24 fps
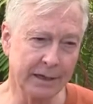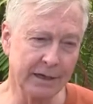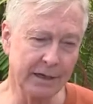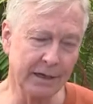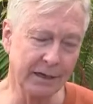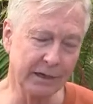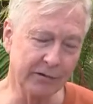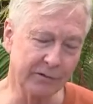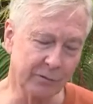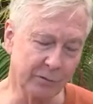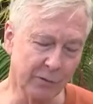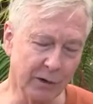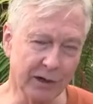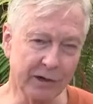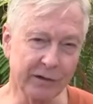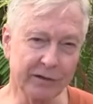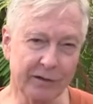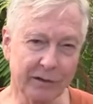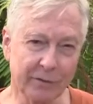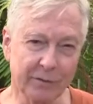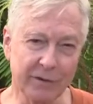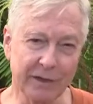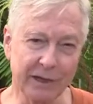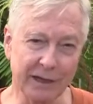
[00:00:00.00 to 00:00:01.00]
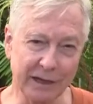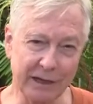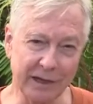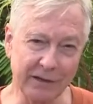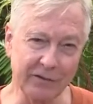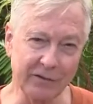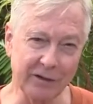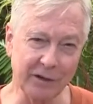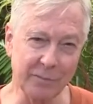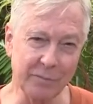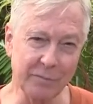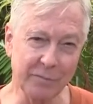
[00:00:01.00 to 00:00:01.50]
it's relatively
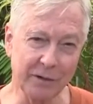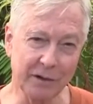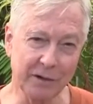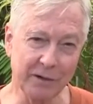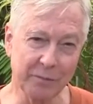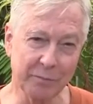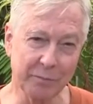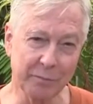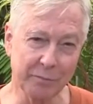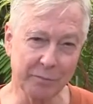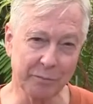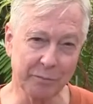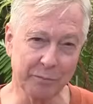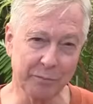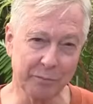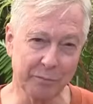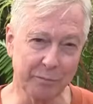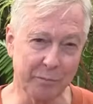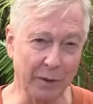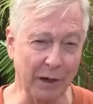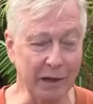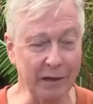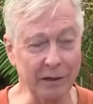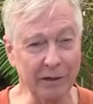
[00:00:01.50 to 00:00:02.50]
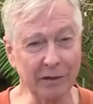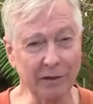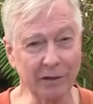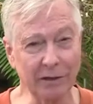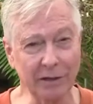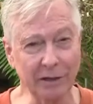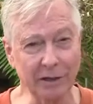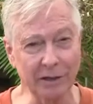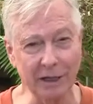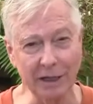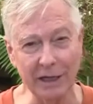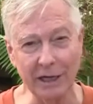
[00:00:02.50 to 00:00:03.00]
easy, but
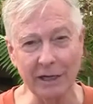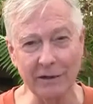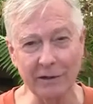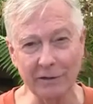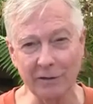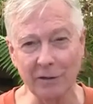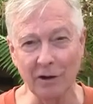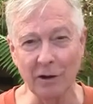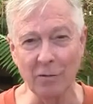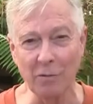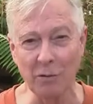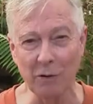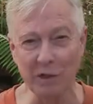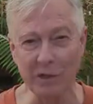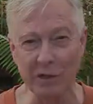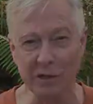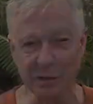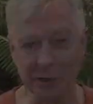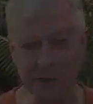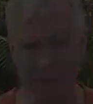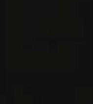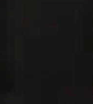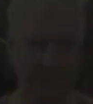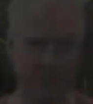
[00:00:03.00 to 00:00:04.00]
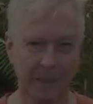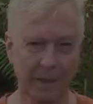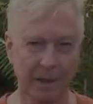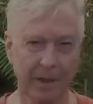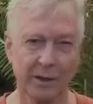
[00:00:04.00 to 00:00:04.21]
you need to know what you're doing.